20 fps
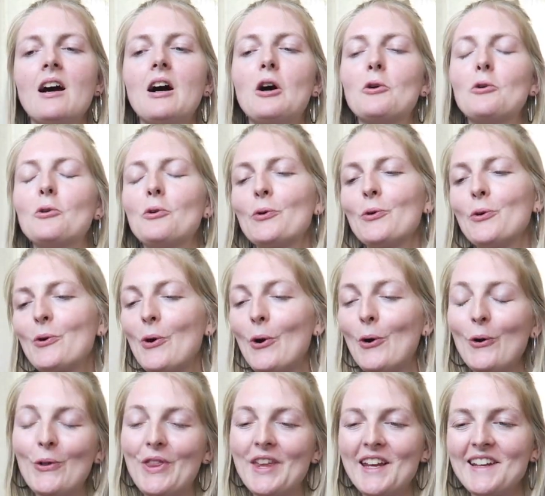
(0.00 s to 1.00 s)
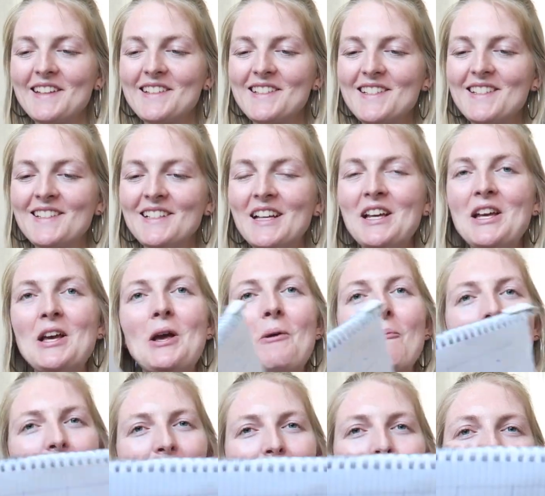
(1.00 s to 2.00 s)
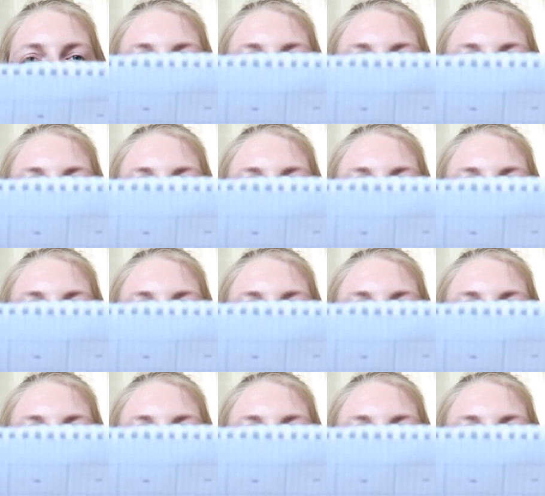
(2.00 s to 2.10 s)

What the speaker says: How do you call this? But